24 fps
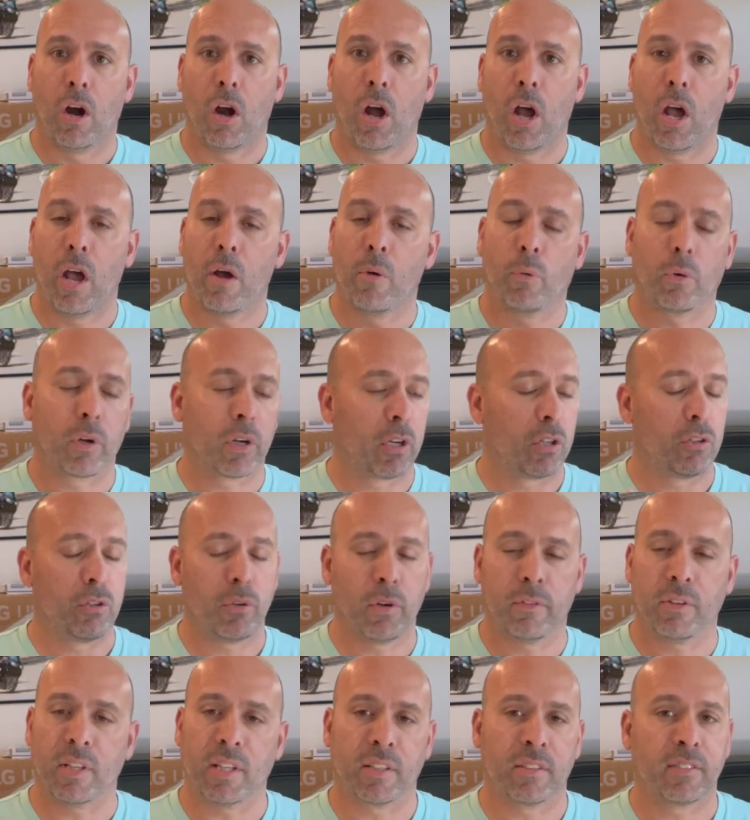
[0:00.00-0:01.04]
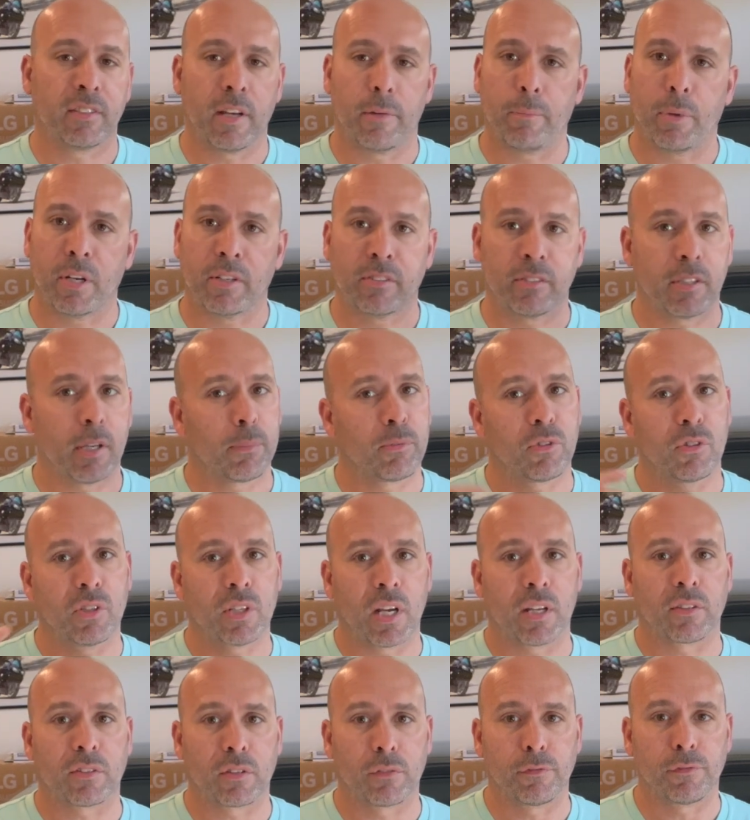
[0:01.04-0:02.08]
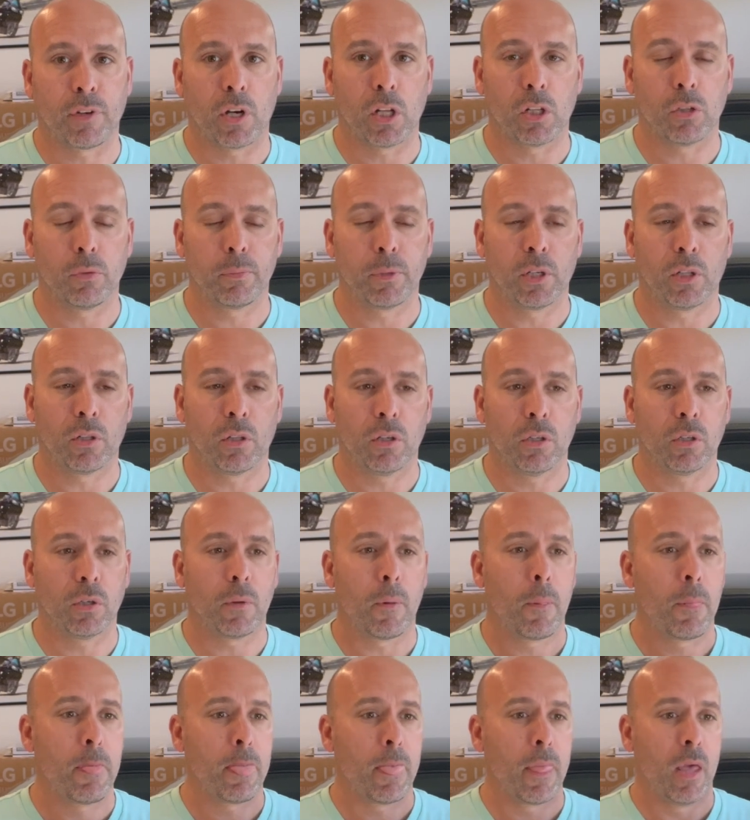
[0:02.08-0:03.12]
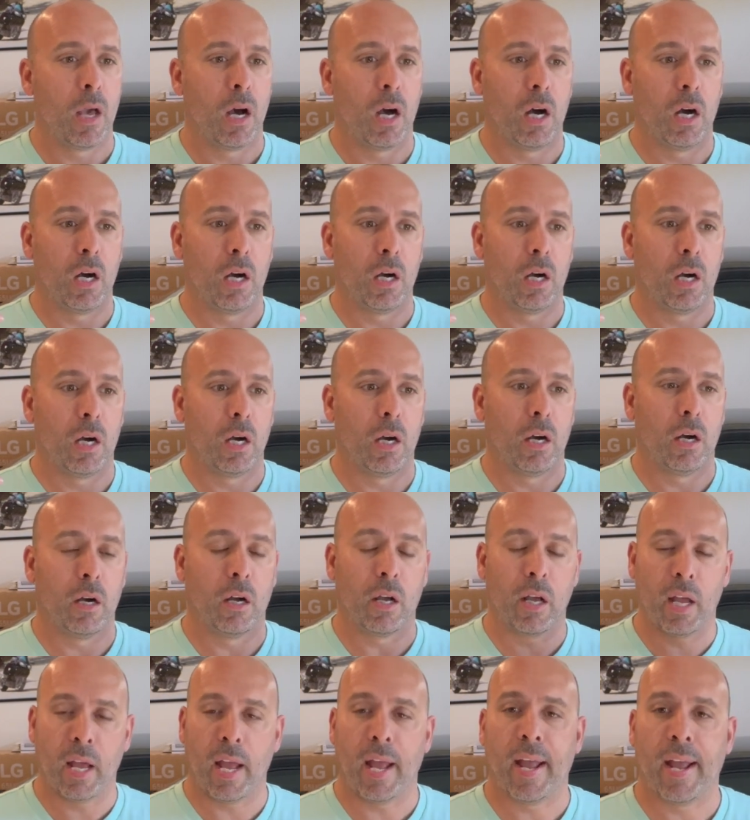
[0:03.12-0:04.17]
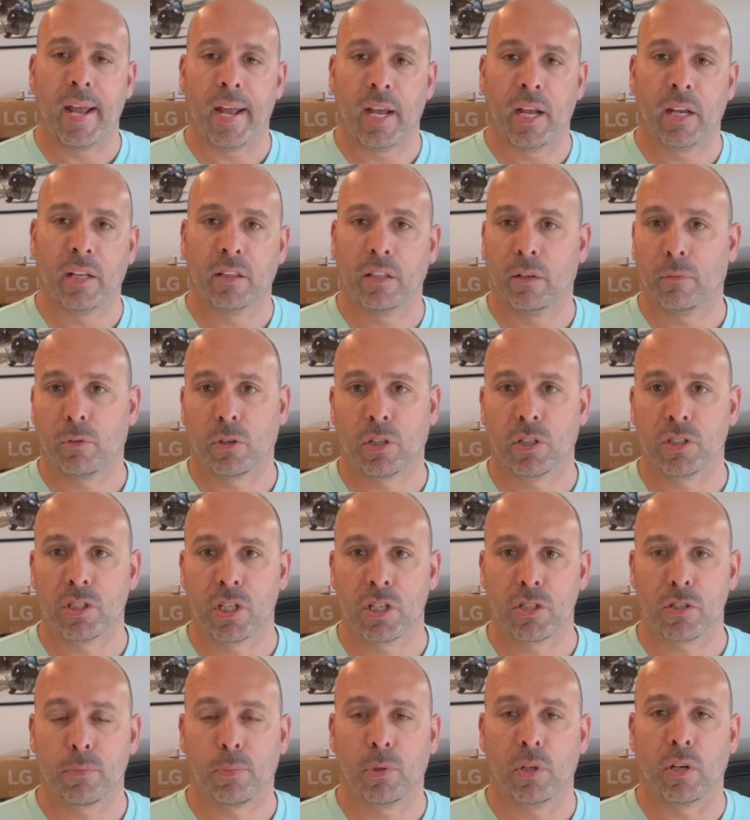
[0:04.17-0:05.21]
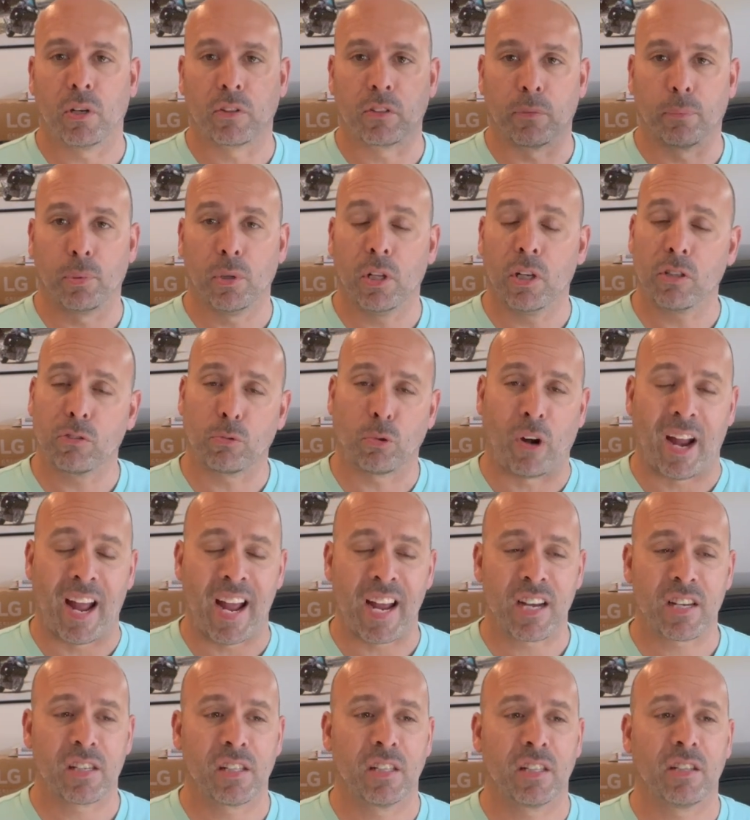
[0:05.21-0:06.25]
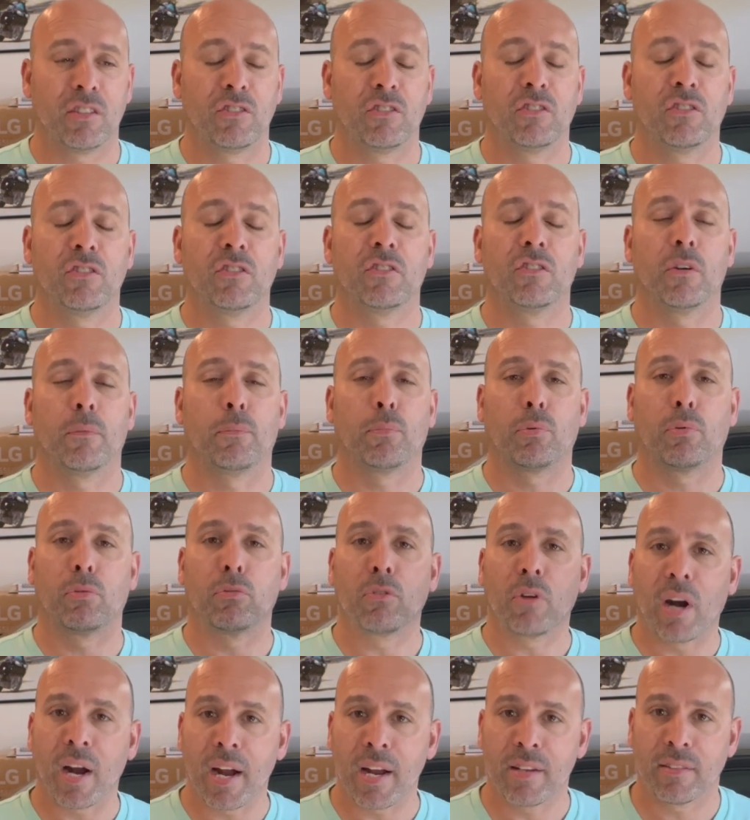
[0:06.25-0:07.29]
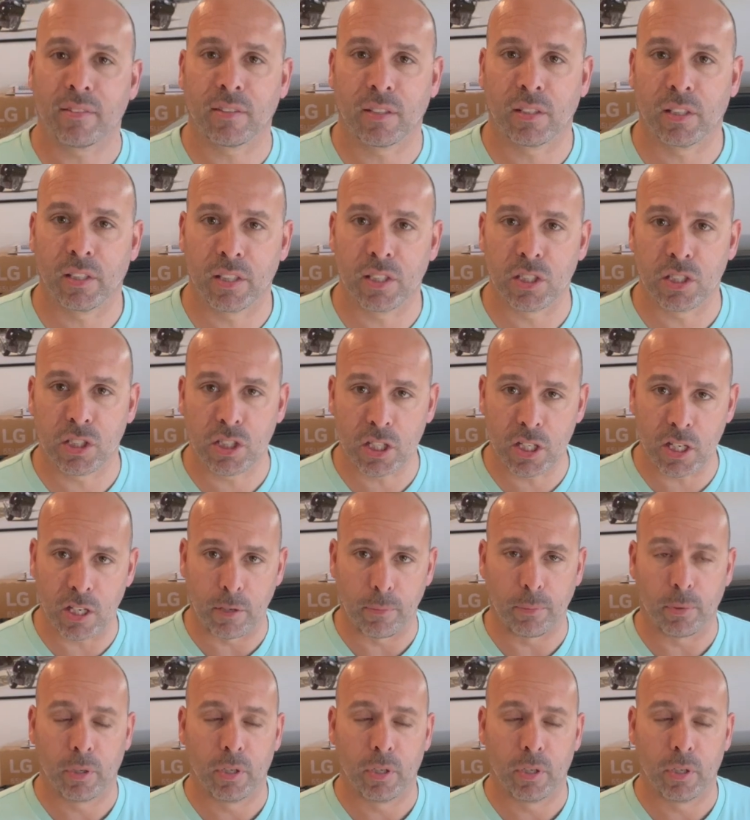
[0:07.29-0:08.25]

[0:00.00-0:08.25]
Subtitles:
And we're gonna do everything step by step so you guys can follow me along. And then we're gonna change the plugs. The plugs were actually surprisingly cheap.